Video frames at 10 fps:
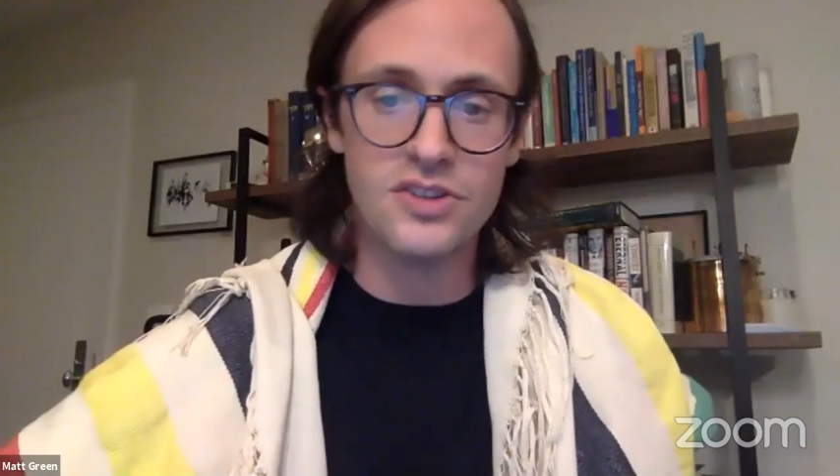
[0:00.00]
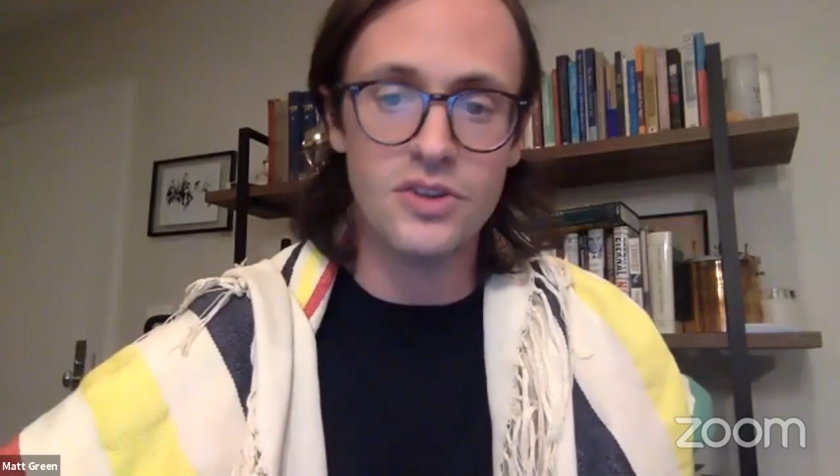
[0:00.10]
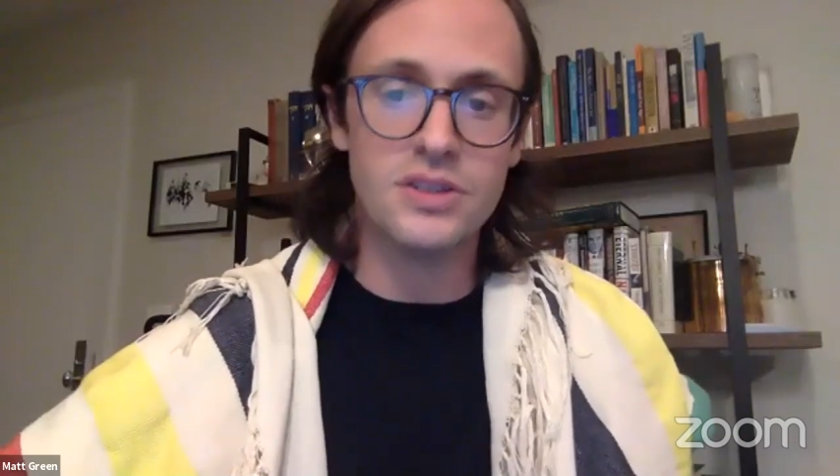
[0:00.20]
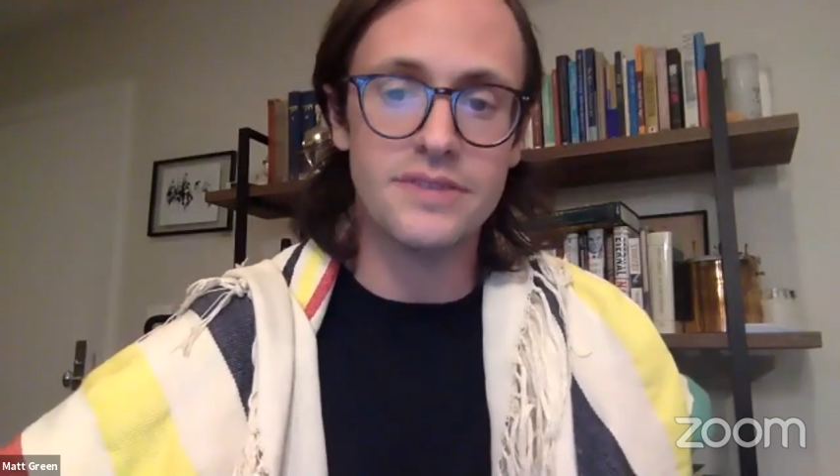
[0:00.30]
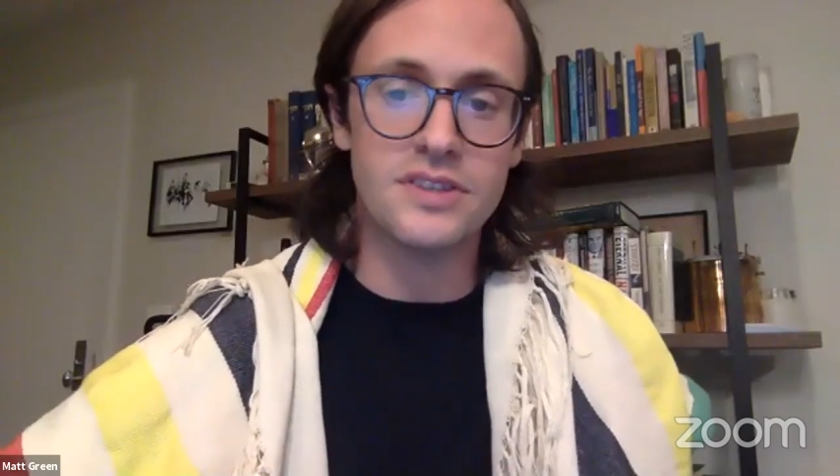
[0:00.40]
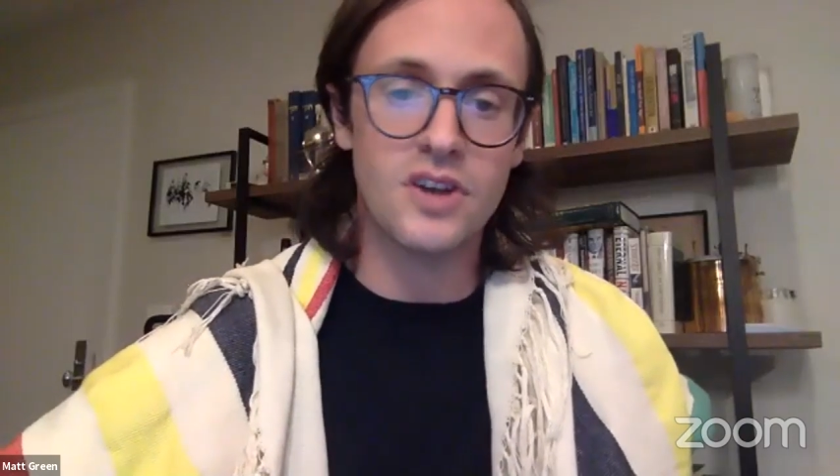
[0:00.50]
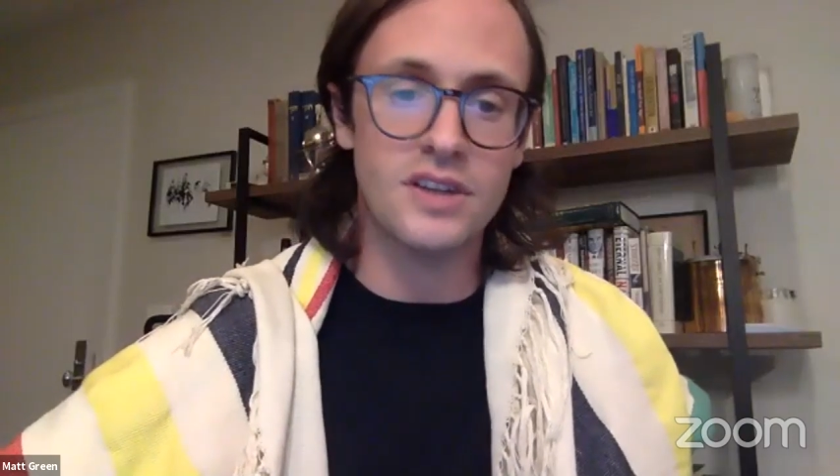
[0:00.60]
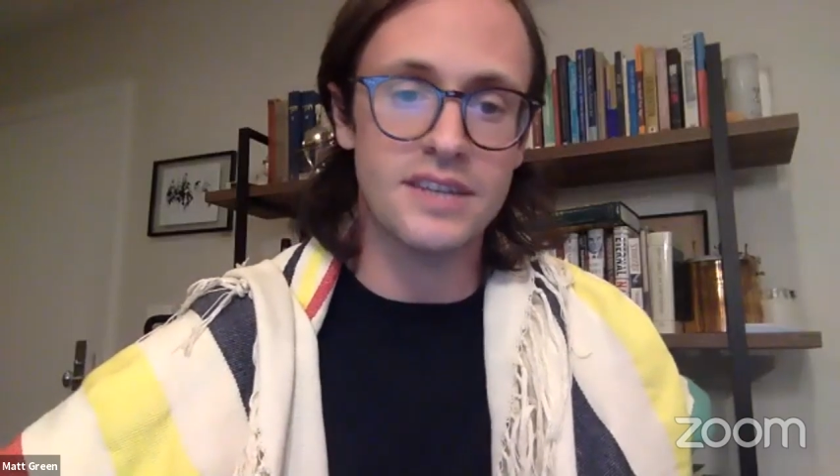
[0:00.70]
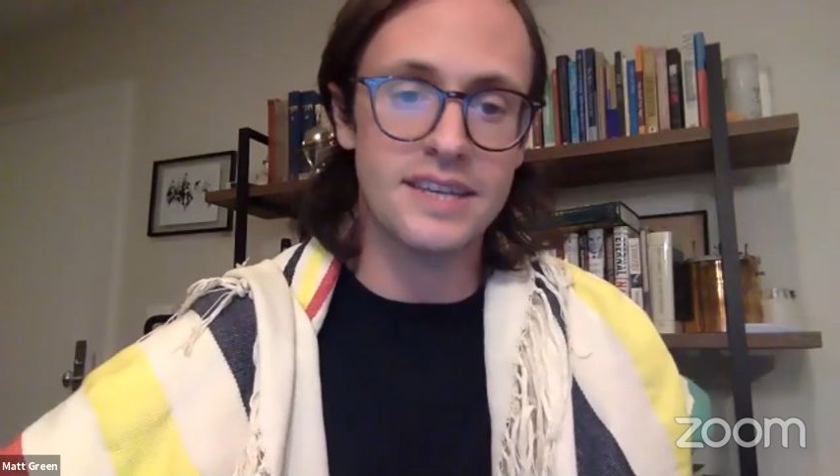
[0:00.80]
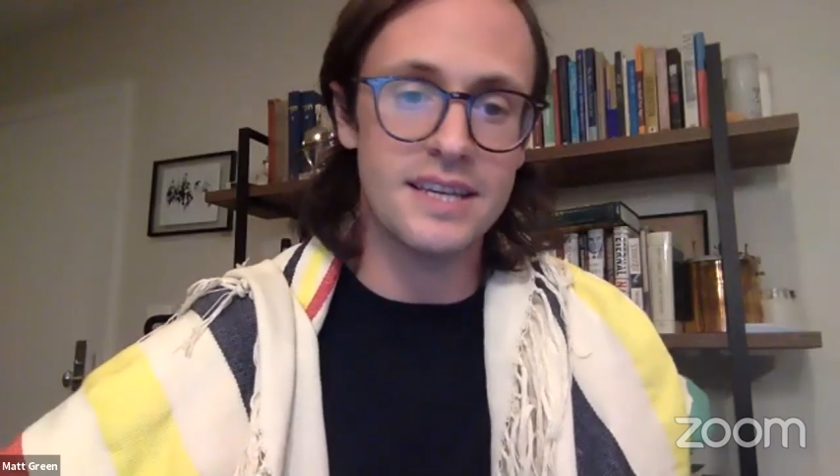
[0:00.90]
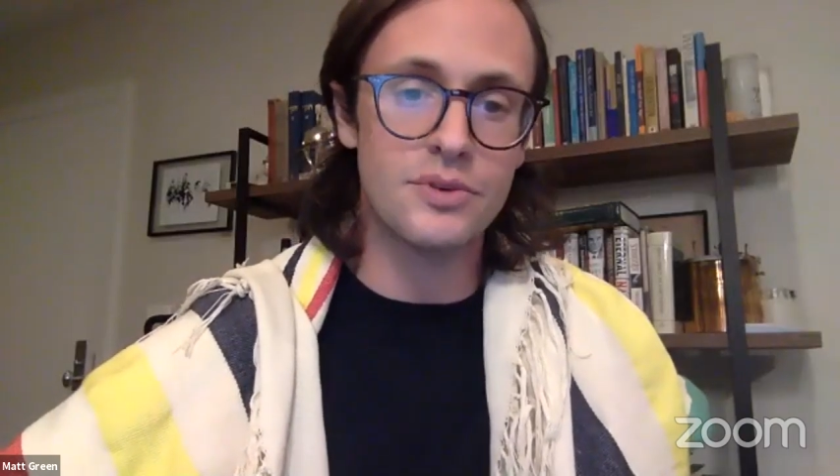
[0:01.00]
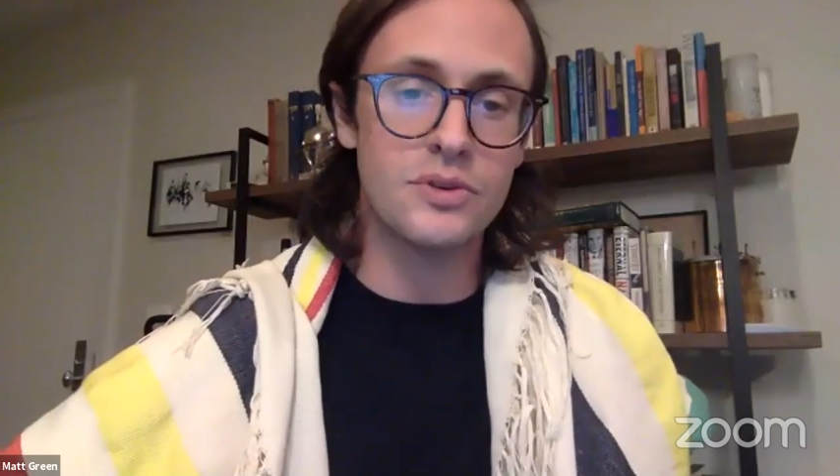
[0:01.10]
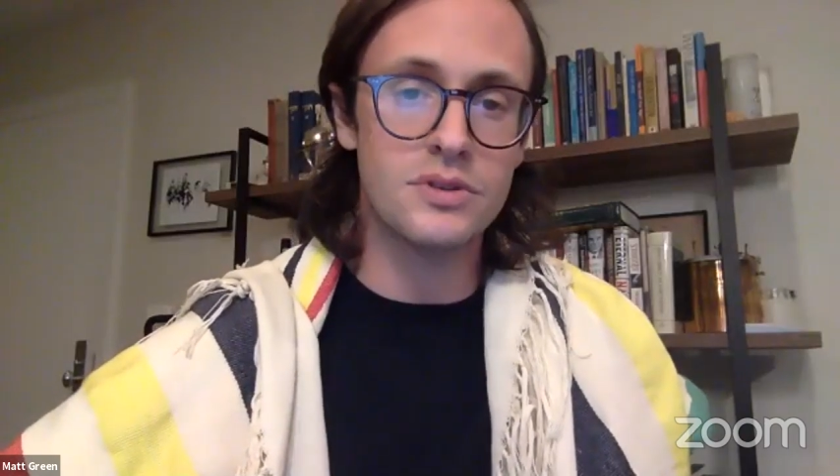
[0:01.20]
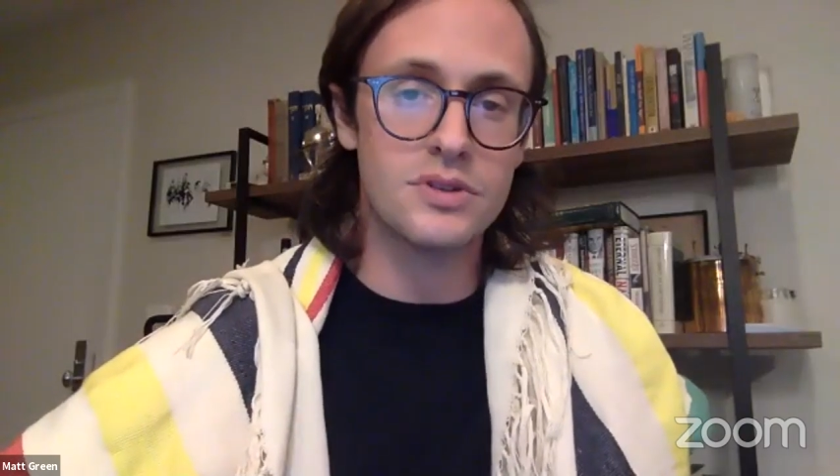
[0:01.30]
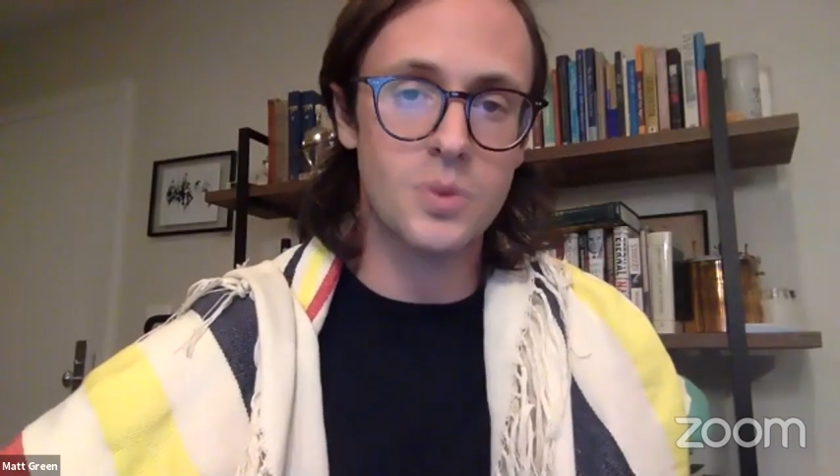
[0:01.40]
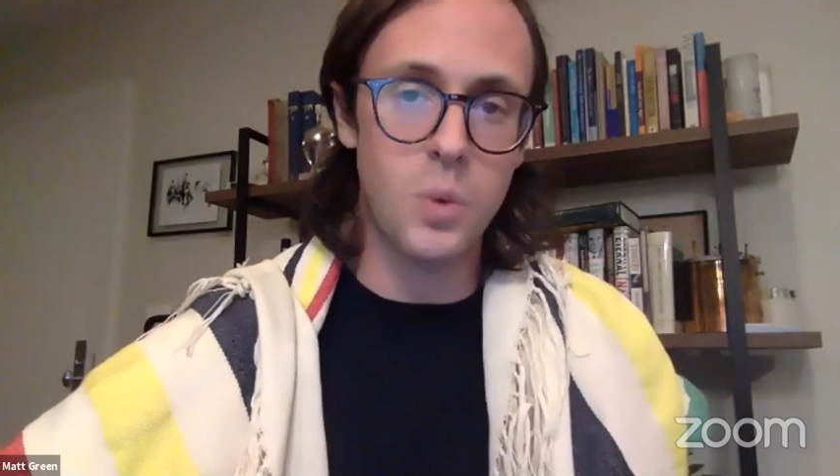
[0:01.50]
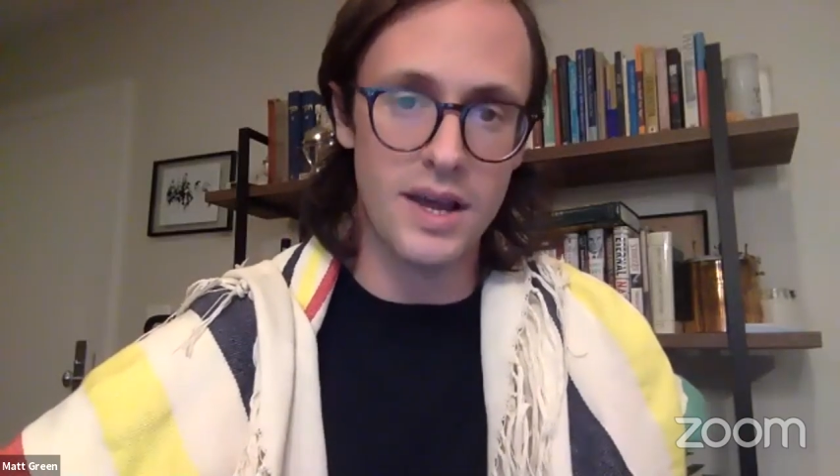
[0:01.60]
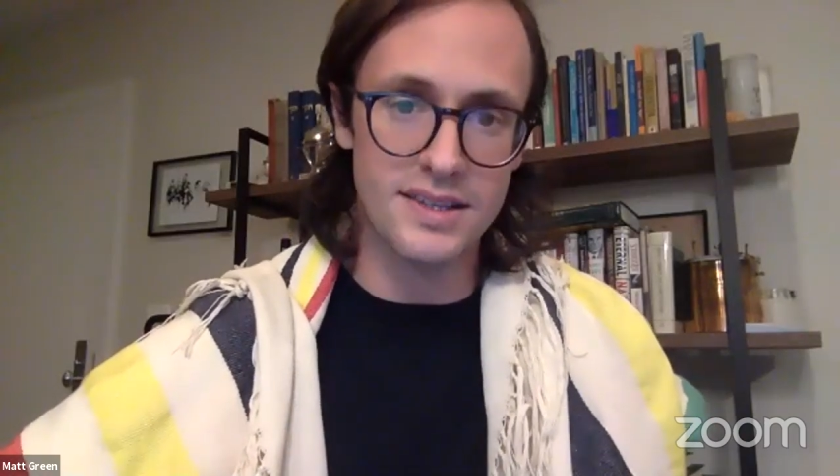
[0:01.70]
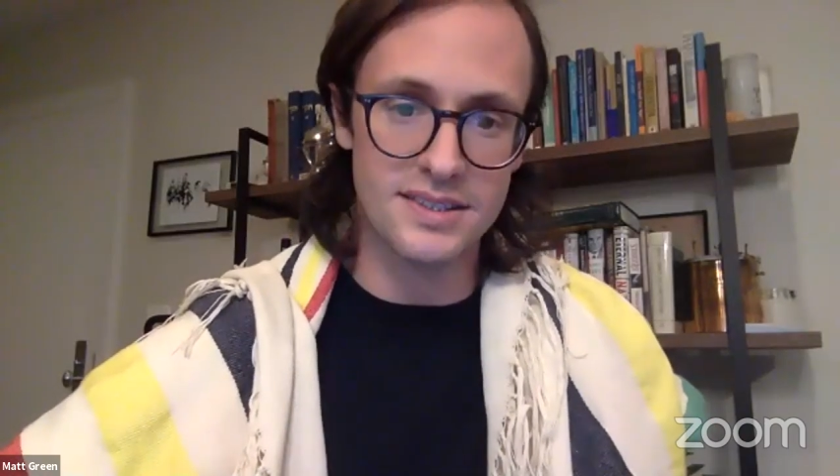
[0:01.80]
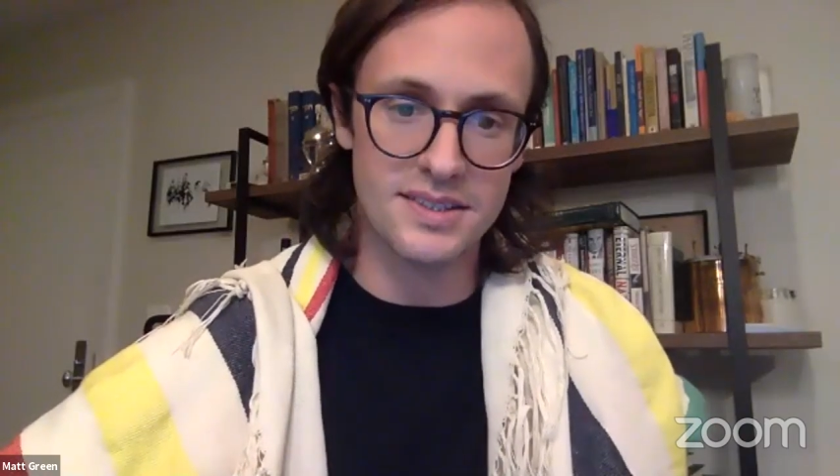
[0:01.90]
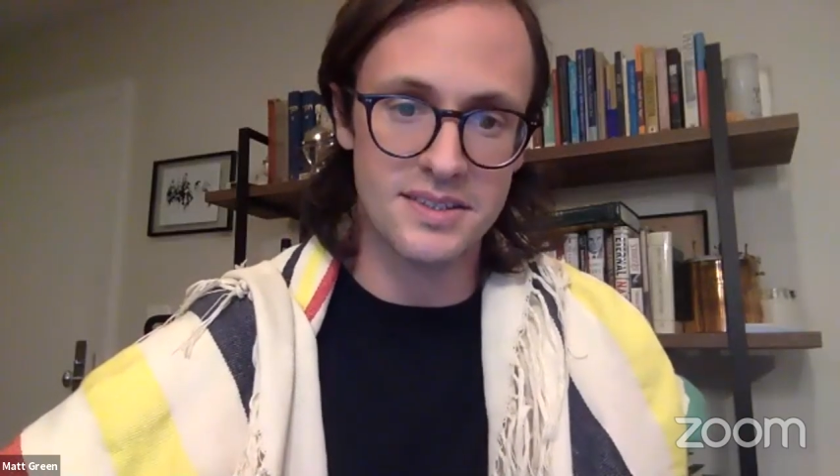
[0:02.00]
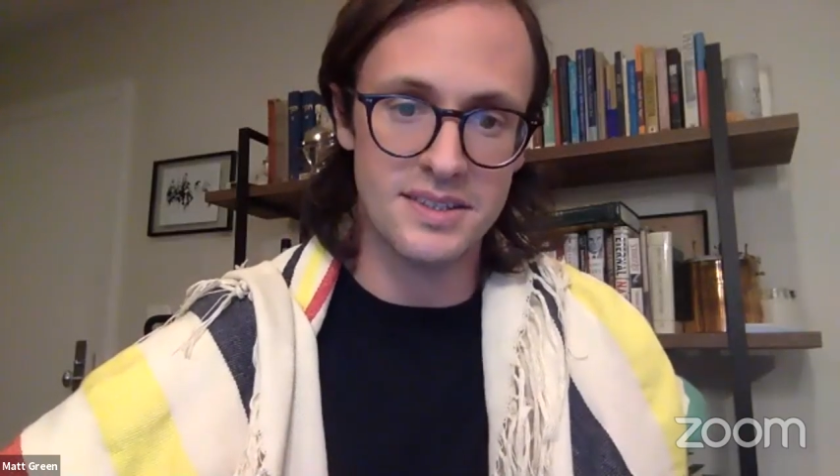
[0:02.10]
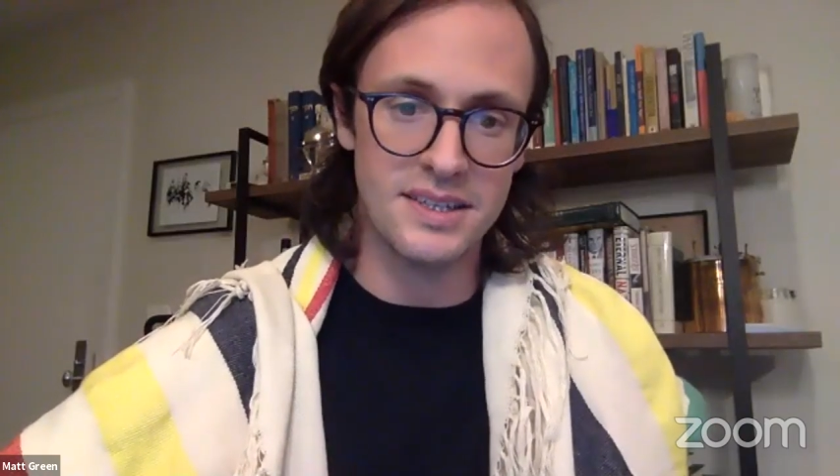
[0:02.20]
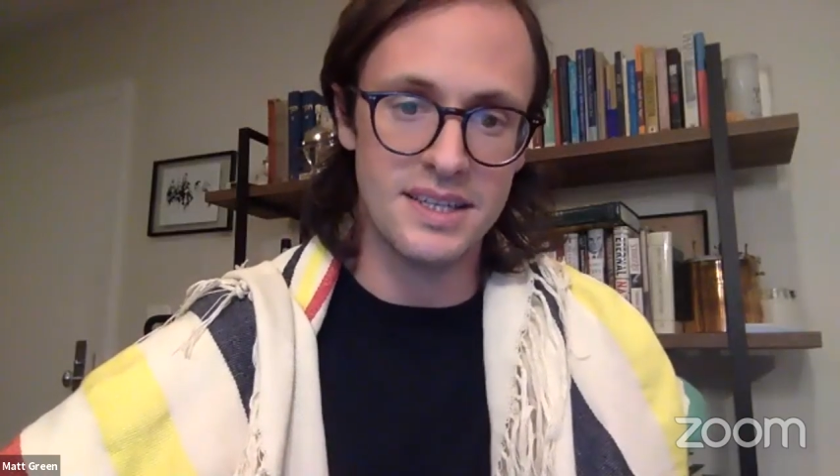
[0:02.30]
Joseph is called a Hebrew twice,